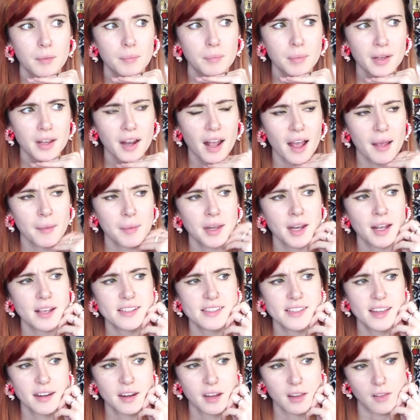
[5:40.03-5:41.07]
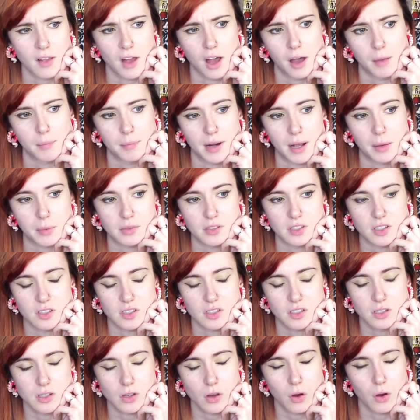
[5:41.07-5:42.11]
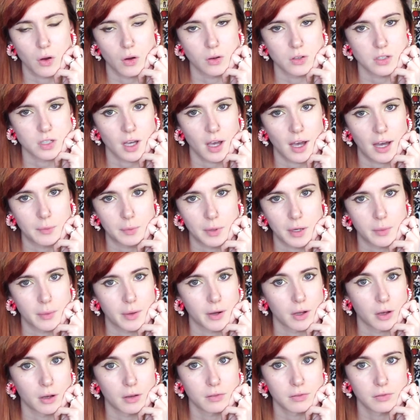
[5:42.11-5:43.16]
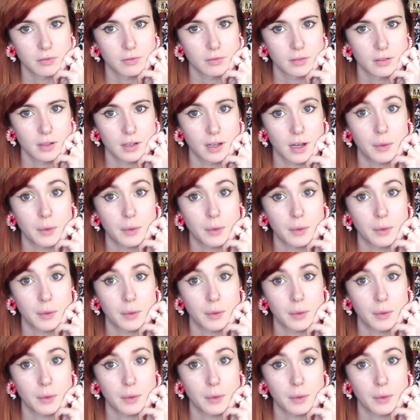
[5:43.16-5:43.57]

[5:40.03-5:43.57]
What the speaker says: But I mean, I set an alarm, but I was just so tired when it went off.